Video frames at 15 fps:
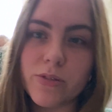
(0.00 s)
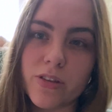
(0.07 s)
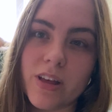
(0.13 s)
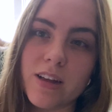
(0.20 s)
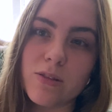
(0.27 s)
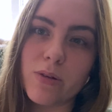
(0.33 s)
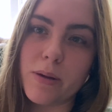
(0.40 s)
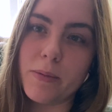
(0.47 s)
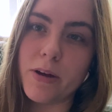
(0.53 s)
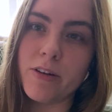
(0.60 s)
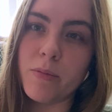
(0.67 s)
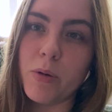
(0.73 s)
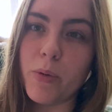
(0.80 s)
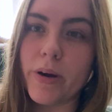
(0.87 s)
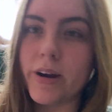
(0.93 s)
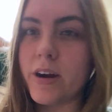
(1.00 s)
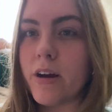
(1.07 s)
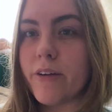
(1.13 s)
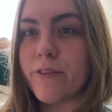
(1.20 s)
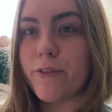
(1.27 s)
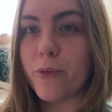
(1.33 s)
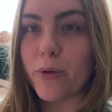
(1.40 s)
So that's what I'm going to be working
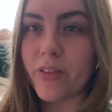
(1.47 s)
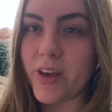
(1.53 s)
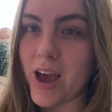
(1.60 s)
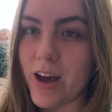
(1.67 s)
on for the